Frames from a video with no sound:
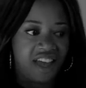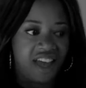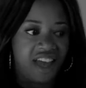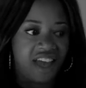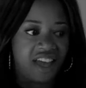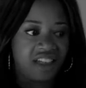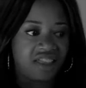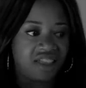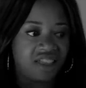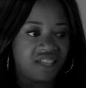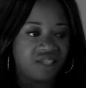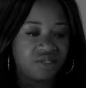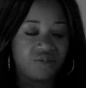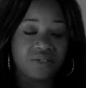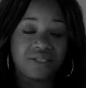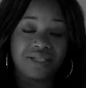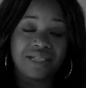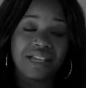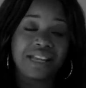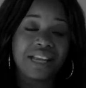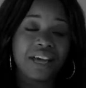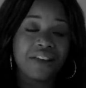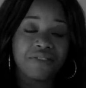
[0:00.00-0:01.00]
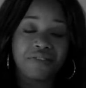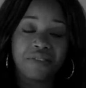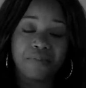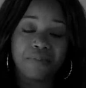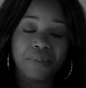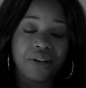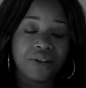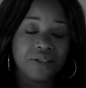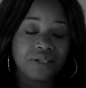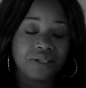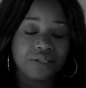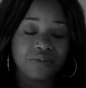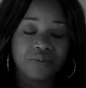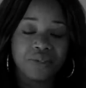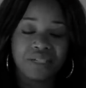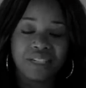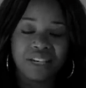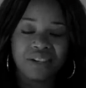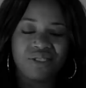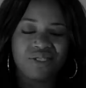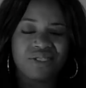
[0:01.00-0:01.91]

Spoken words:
And this was still out of embarrassment. I